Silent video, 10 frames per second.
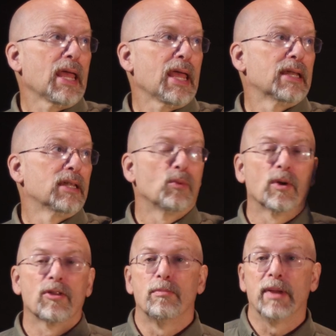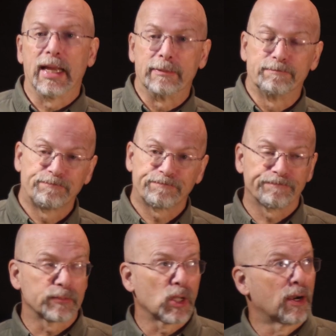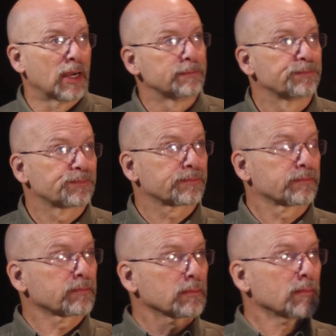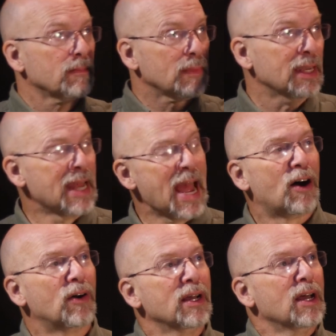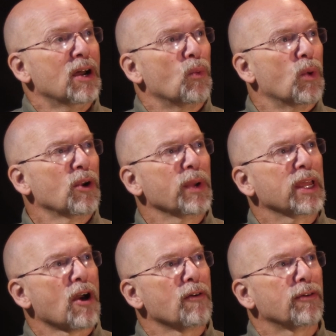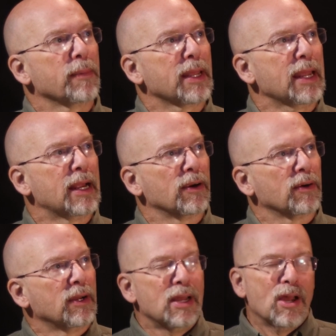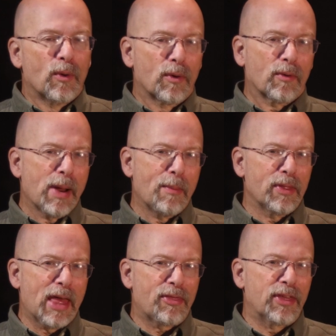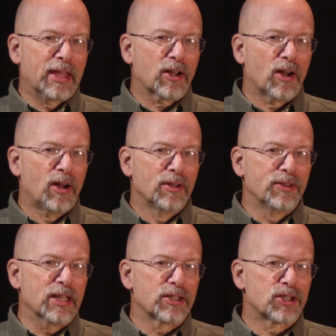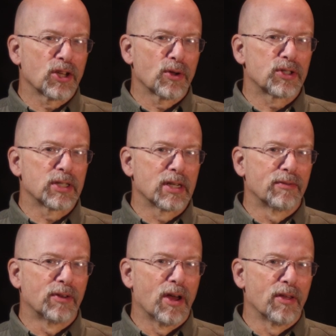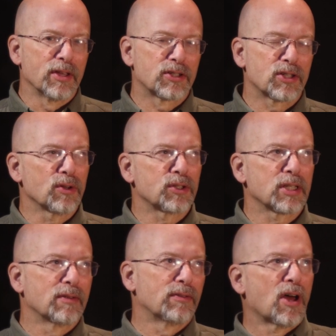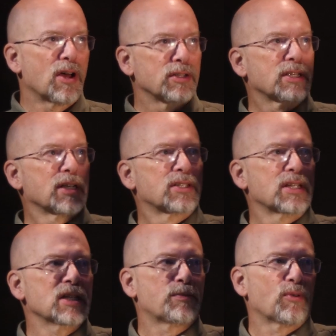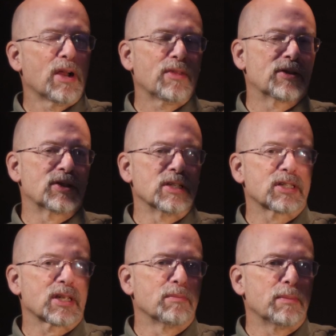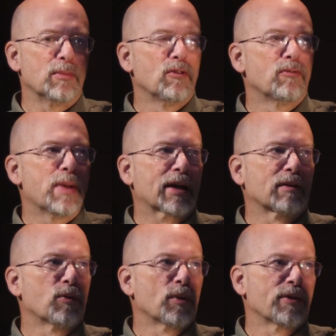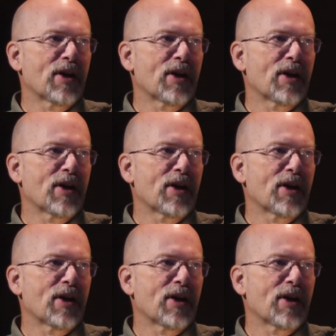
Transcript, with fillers: ANDed with B. All right. Now, where do we go from here? Well, remember that thing called the associative law. The associative law says these parentheses can be moved back and forth.